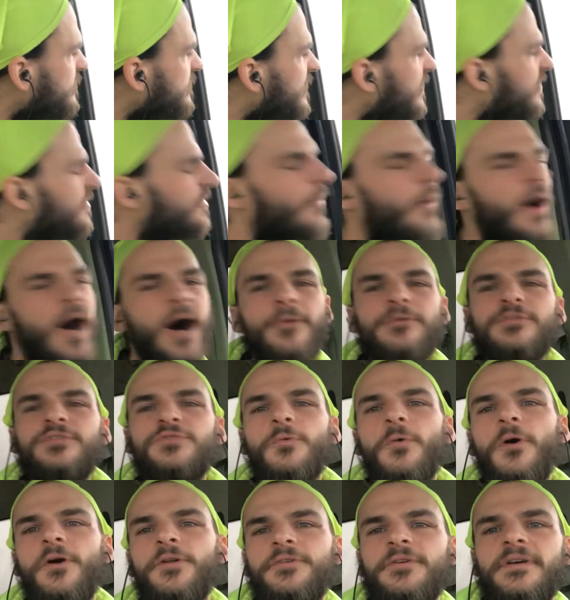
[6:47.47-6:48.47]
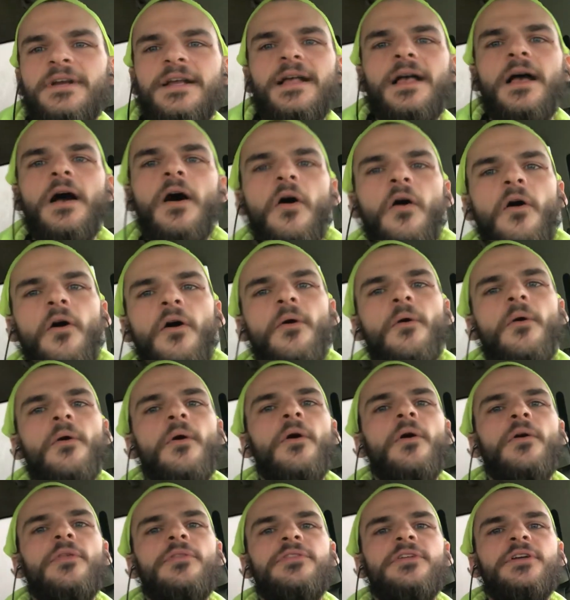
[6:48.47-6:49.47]
So I was wondering, are
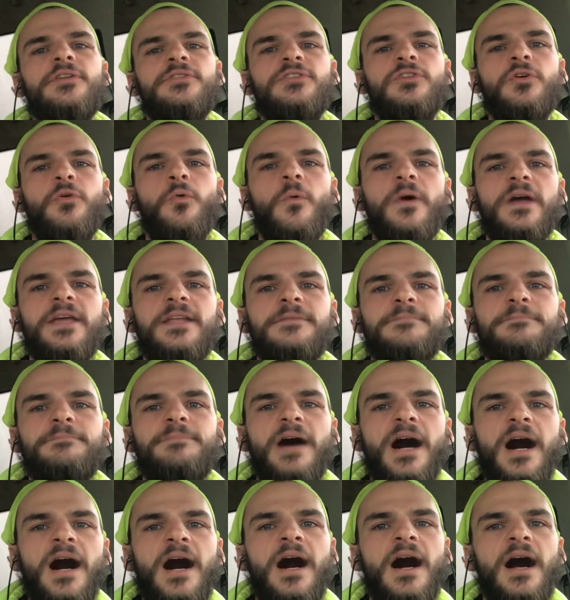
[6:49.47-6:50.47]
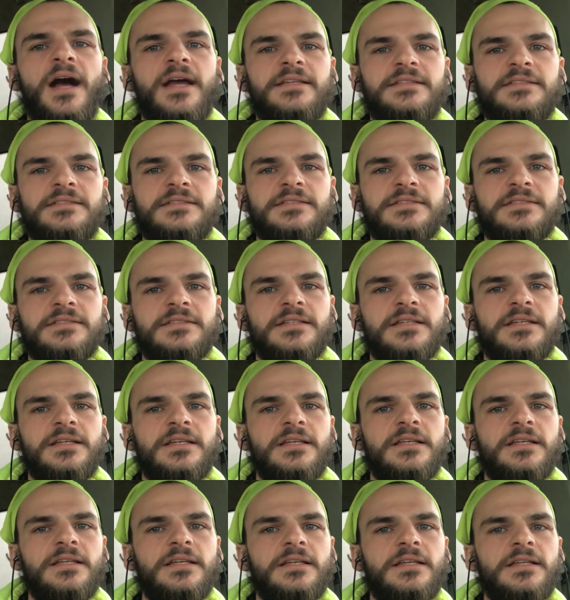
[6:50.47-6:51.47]
the twin pines,
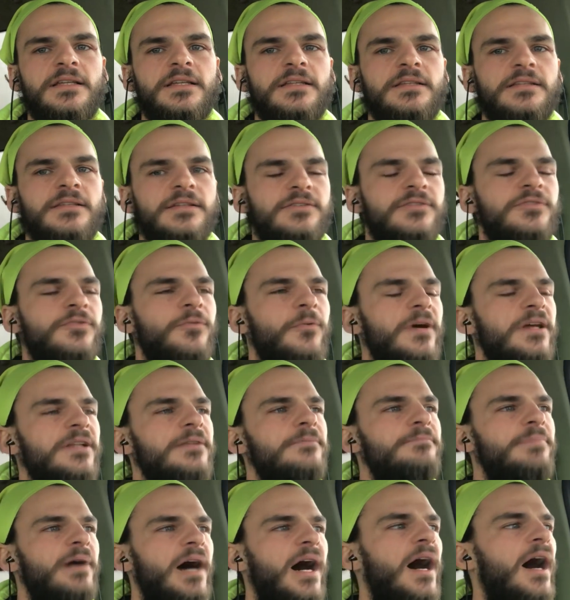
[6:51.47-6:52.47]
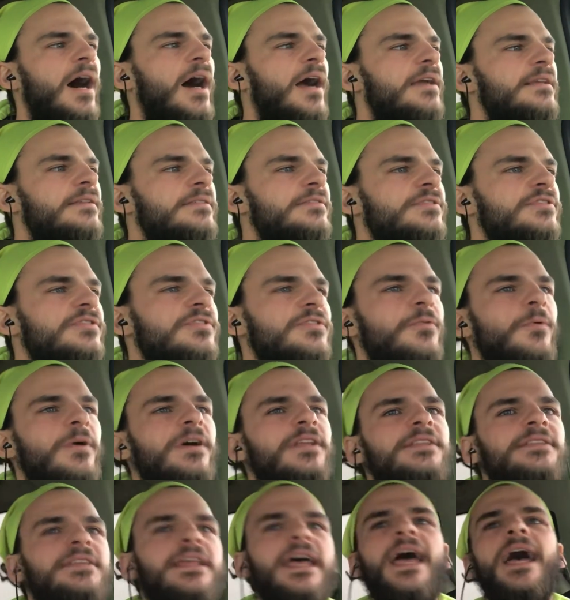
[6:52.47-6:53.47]
twin
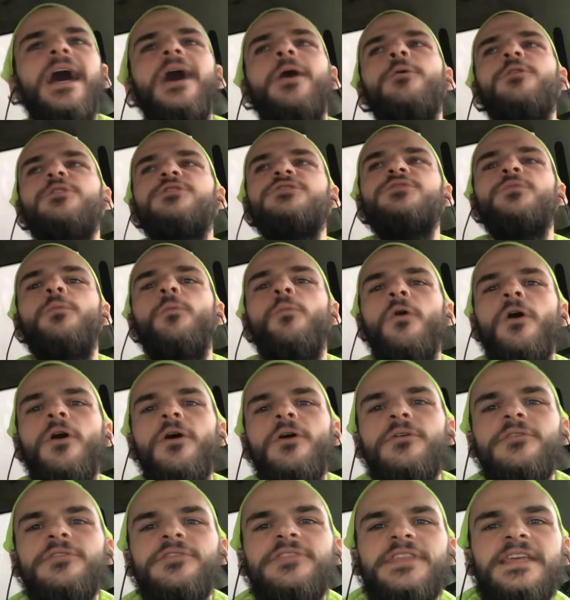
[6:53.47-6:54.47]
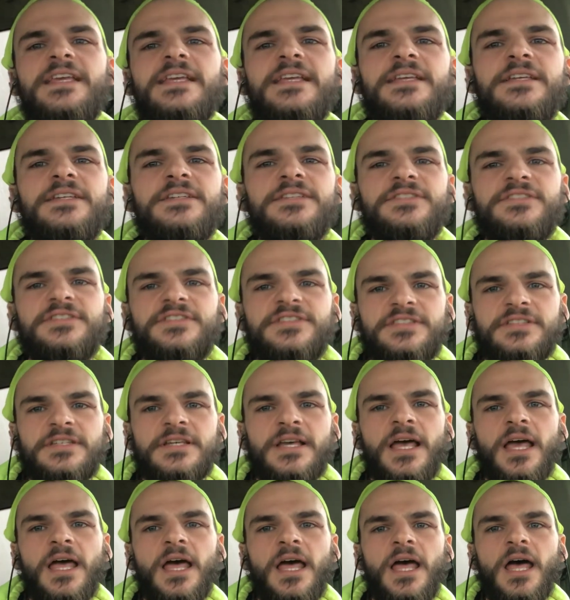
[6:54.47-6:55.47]
towers, were these
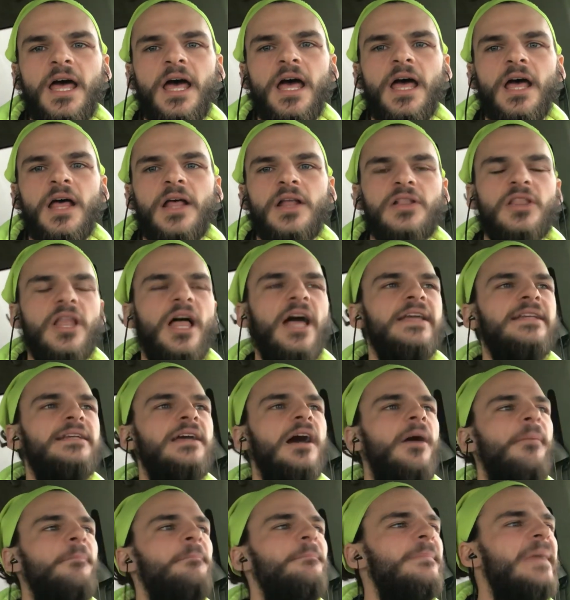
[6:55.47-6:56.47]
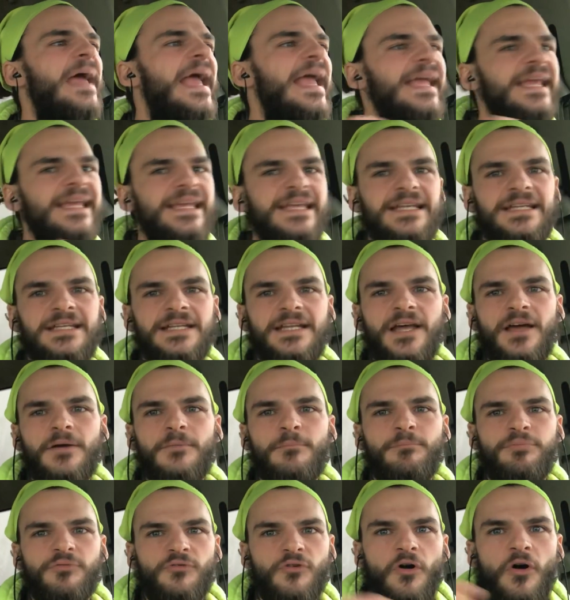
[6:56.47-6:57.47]
like a main
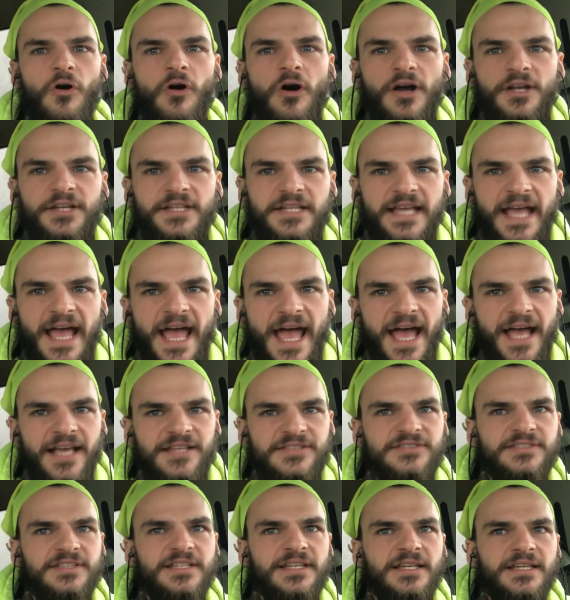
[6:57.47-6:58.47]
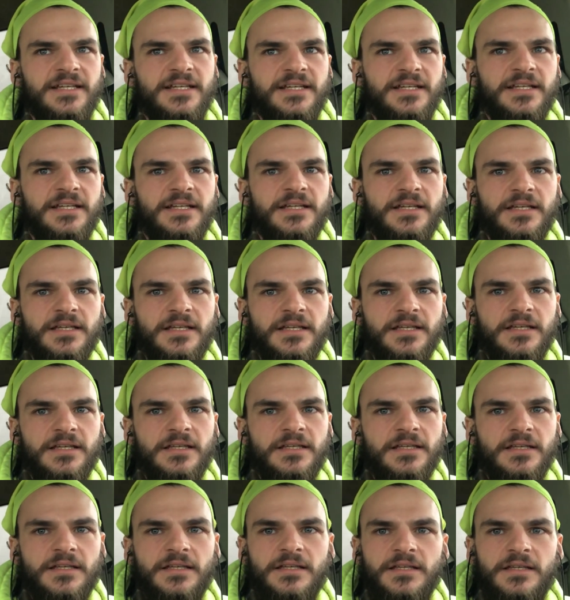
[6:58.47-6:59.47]
broadcasting
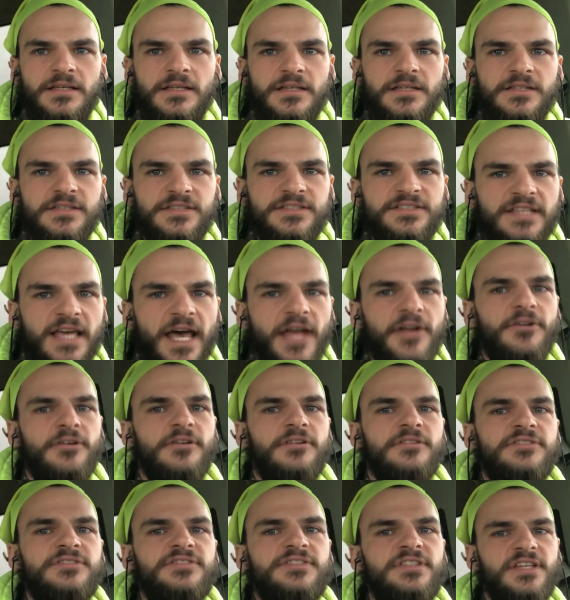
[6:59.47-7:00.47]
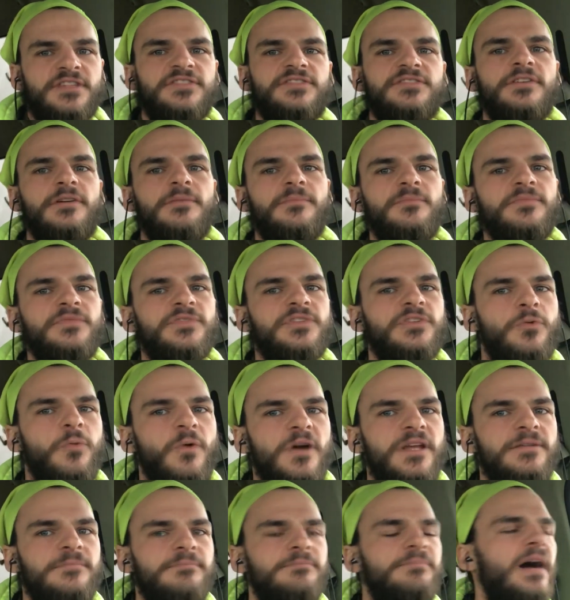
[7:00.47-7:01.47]
center system,
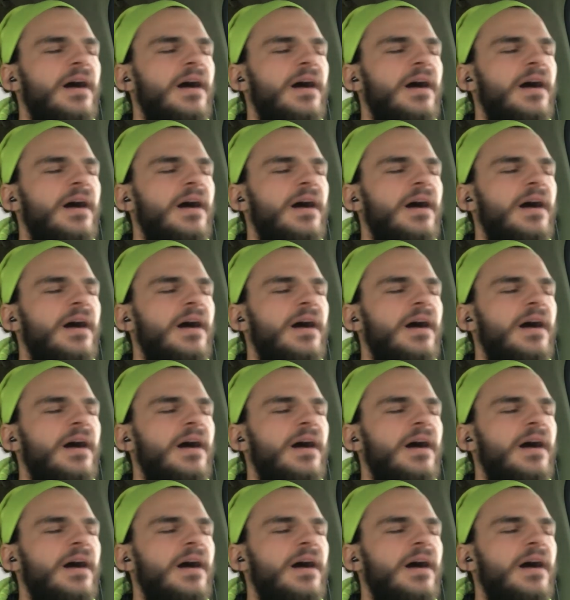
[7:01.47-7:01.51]
twin